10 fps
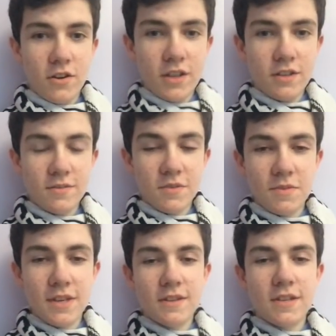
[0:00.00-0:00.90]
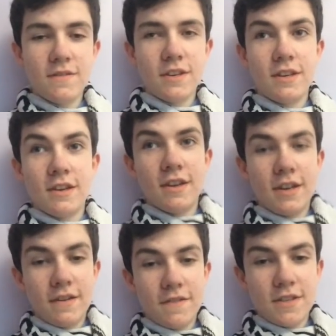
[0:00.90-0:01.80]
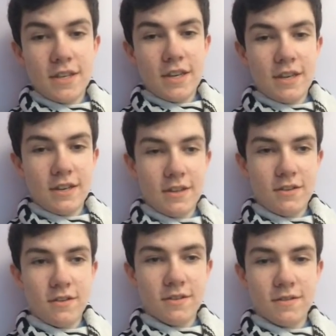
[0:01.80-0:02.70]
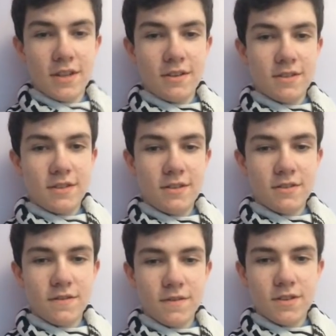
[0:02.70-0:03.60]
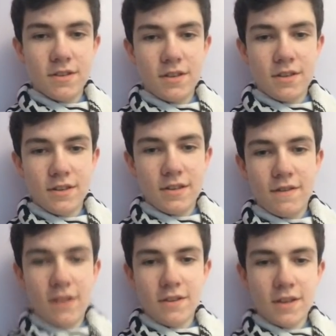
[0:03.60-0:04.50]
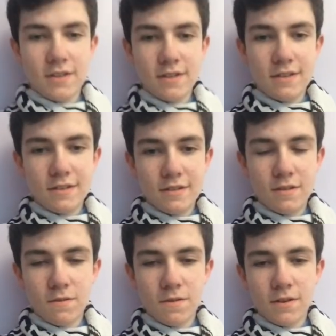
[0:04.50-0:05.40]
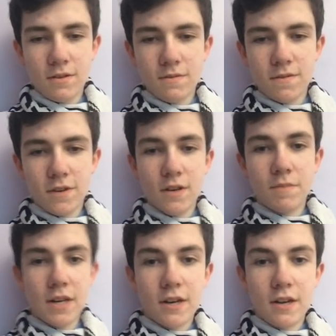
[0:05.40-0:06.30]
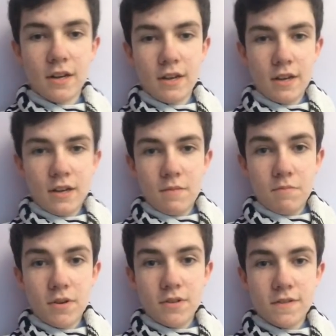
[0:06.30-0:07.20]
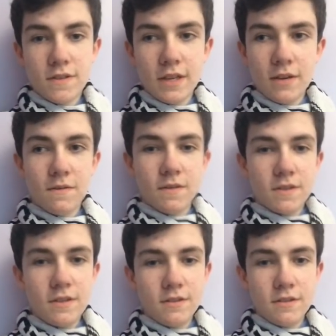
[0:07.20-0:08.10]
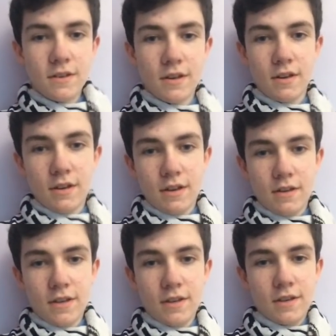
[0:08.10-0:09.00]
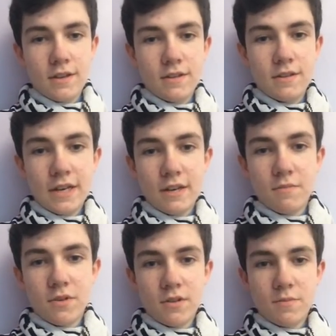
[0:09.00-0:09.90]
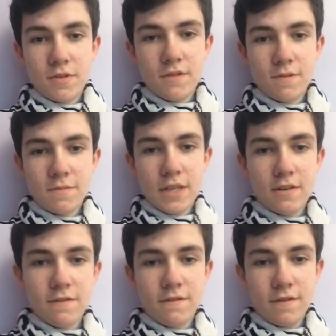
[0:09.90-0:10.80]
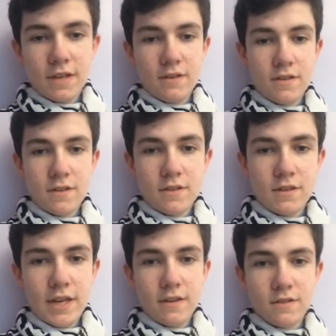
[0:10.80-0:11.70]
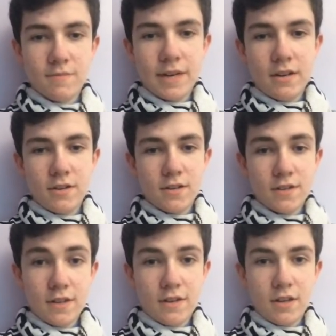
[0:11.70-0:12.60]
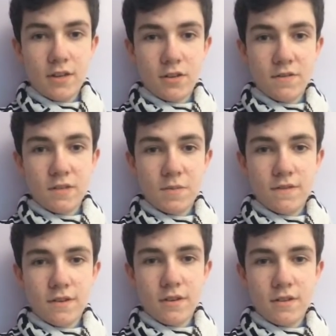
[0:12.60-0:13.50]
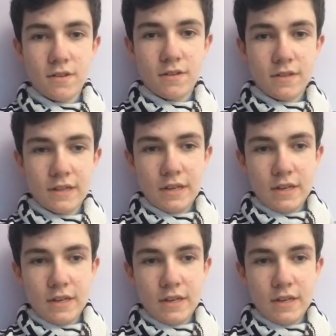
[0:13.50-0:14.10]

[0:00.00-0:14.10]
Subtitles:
Alright, WBA TV, to say, not a great season, obviously, and relegated, not what we hoped for, but positive to take from the season. I think Darren Moore has proved himself as an excellent manager, has done a great job since being recruited